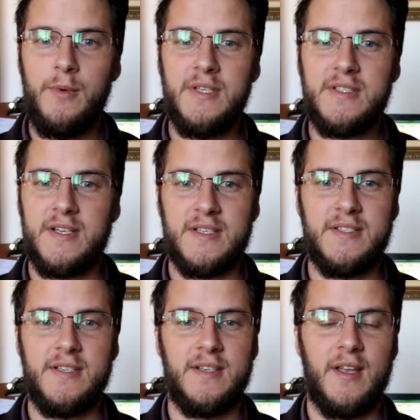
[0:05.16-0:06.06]
will be
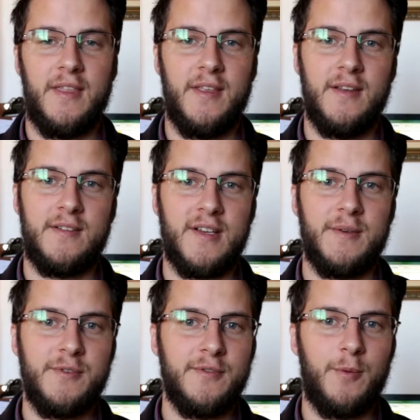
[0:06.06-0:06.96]
discussing the
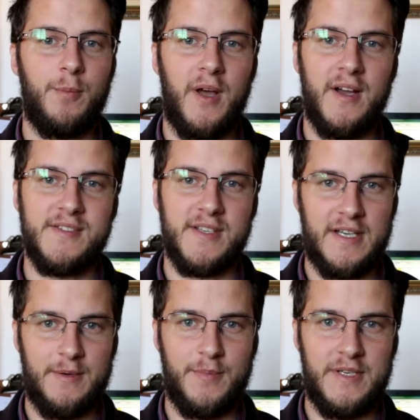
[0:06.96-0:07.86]
types of compliance that
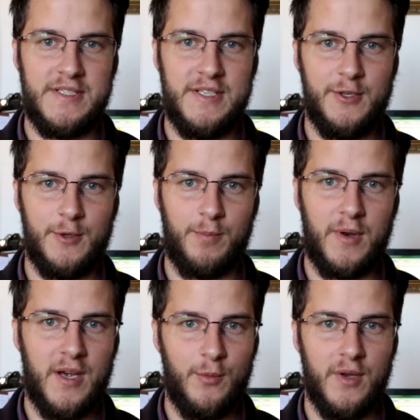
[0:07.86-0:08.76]
companies need to
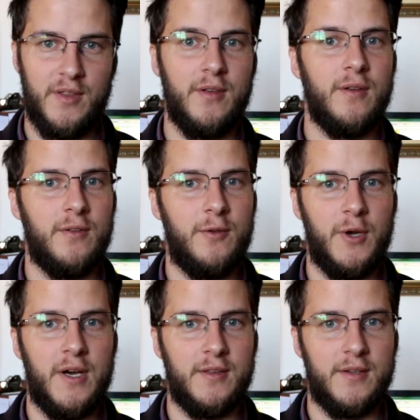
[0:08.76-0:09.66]
comply with
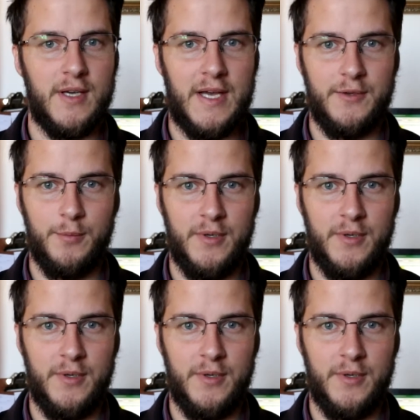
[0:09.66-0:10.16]
throughout the annual